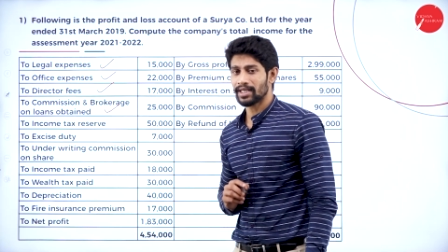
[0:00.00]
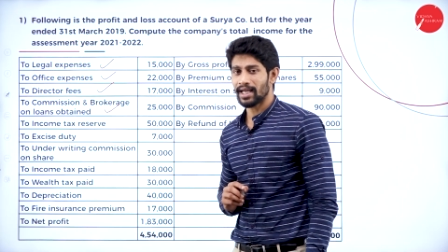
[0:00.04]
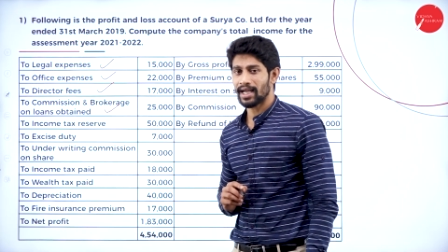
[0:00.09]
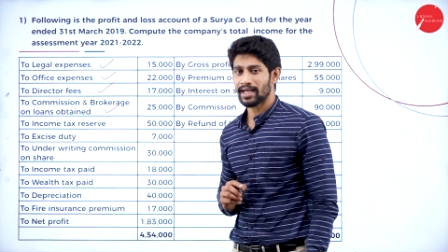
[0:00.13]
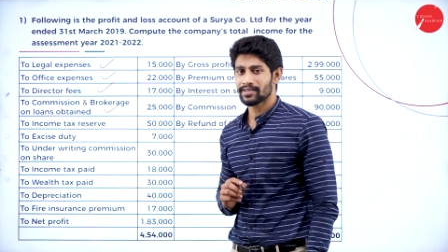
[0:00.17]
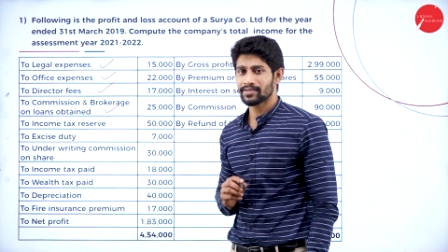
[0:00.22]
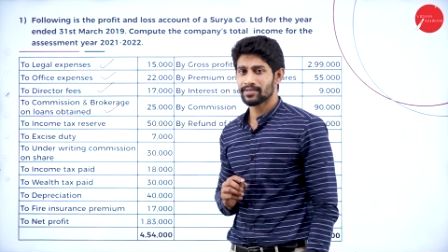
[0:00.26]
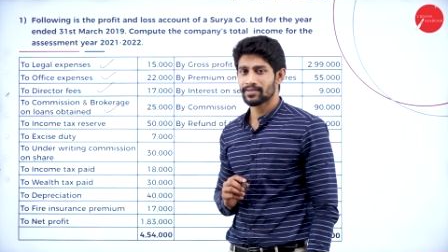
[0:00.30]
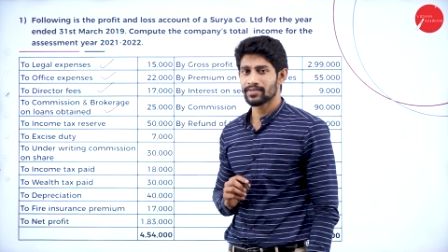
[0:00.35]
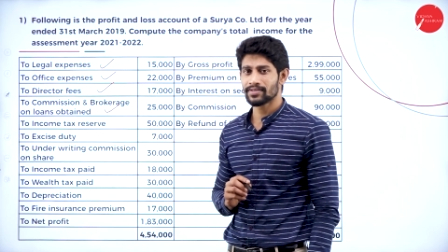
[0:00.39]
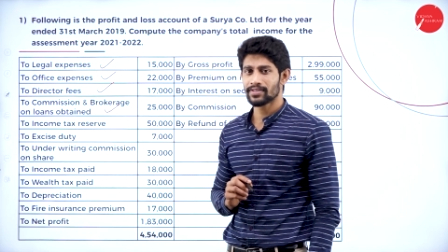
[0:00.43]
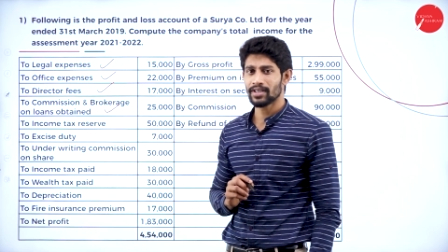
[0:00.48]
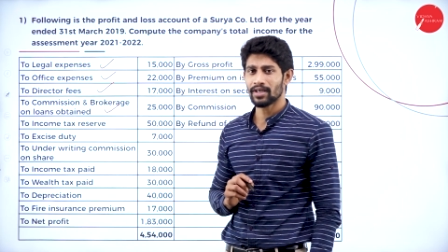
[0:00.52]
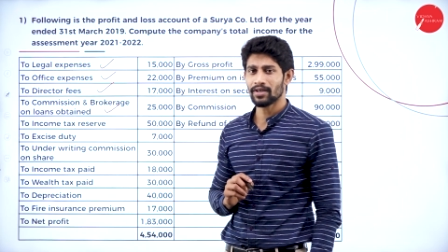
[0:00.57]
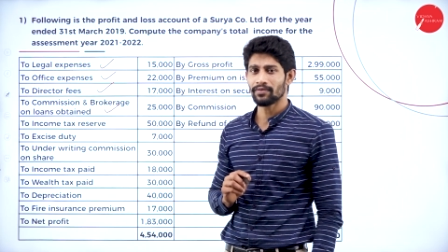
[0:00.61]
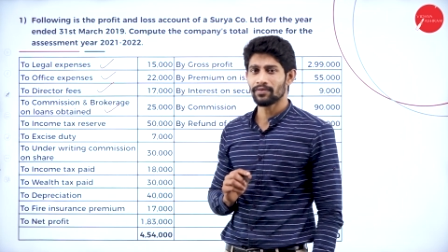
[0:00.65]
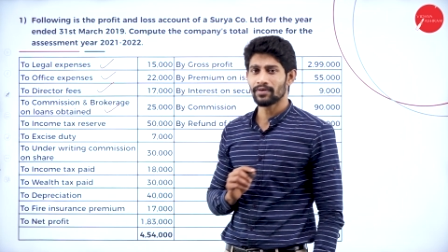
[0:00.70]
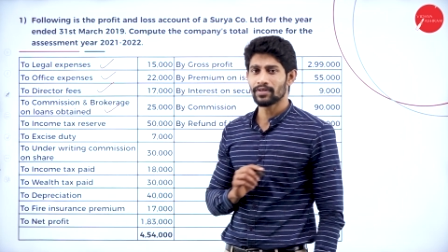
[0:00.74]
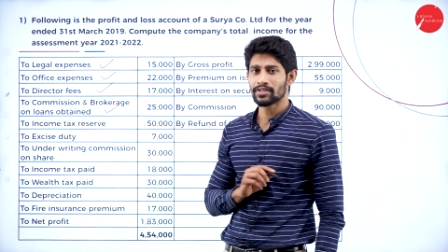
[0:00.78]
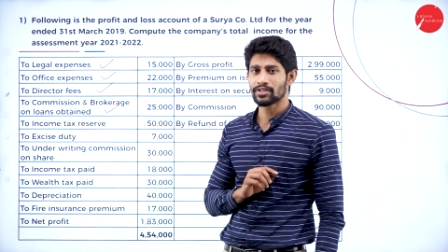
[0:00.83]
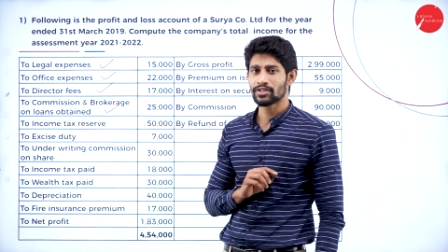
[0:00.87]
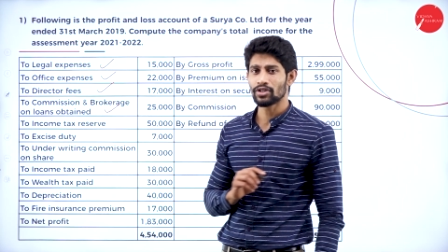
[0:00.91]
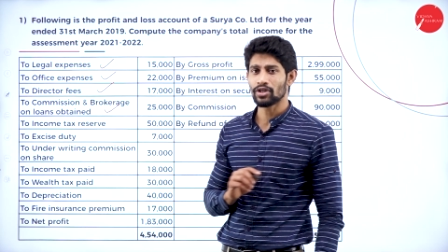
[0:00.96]
tax reserve
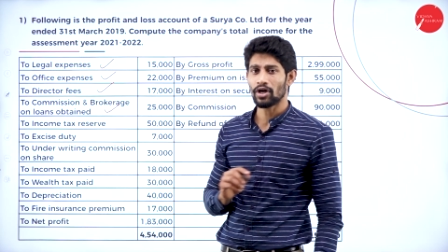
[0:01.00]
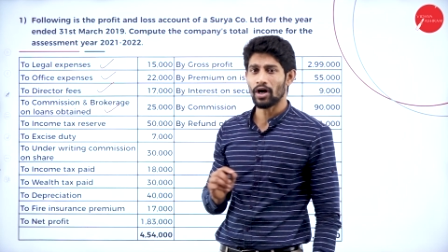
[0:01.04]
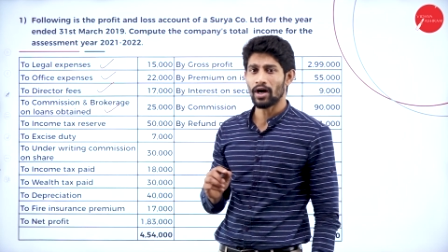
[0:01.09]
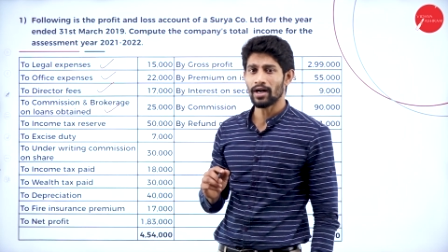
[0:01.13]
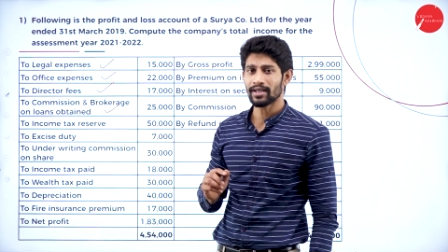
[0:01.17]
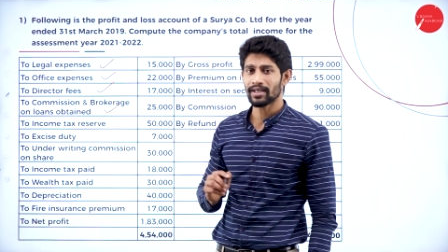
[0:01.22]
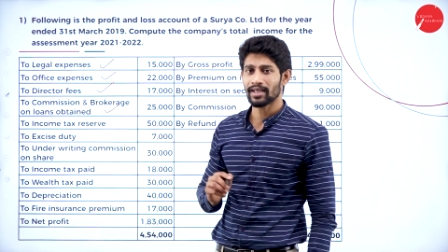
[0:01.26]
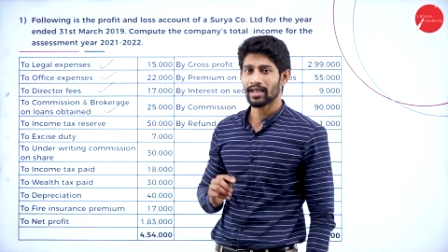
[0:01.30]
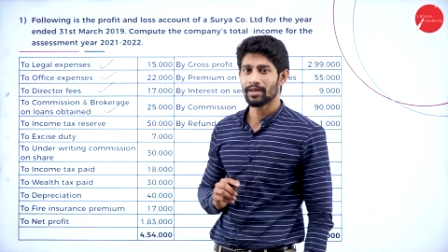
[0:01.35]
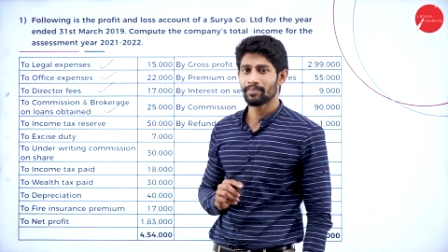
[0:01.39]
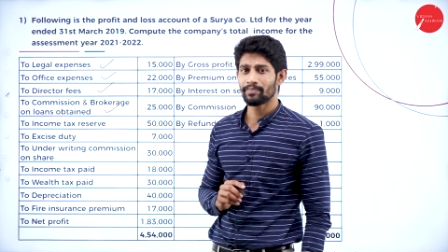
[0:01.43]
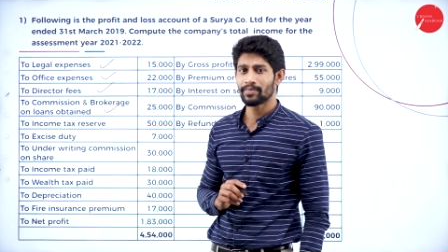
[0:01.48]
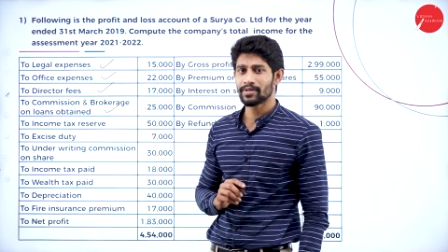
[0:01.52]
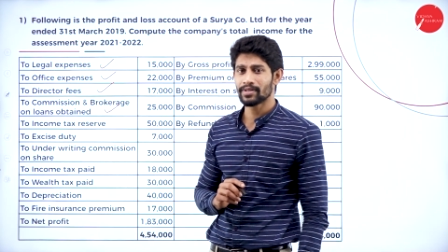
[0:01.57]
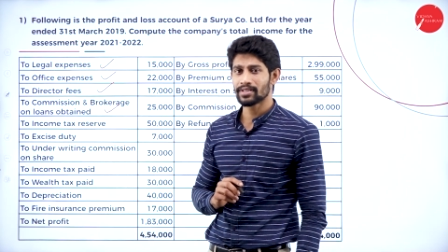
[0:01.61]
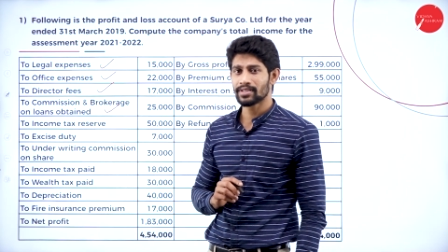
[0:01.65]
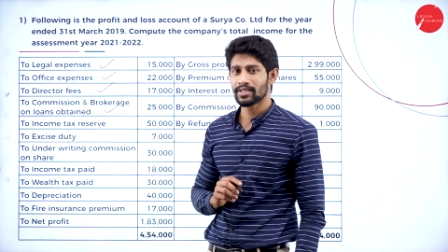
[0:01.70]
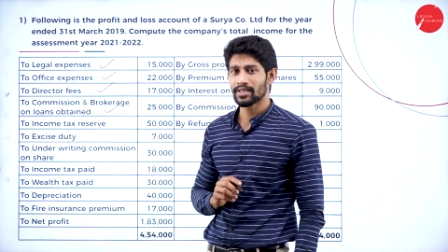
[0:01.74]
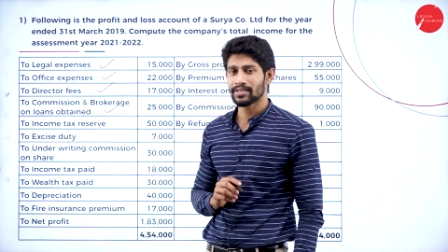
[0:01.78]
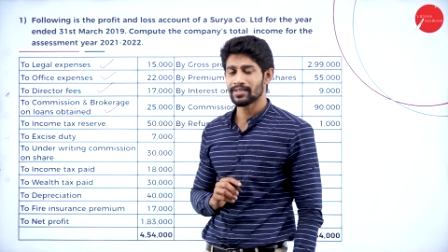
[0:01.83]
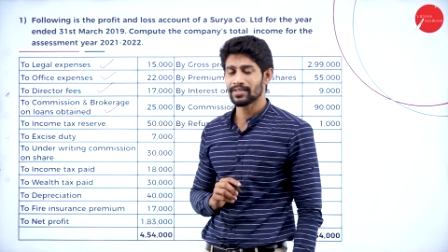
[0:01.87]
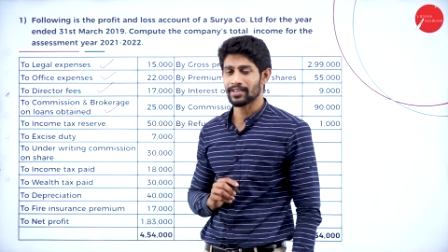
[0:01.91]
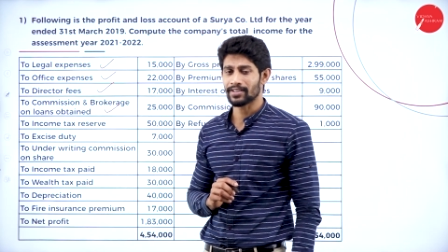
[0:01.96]
is not a business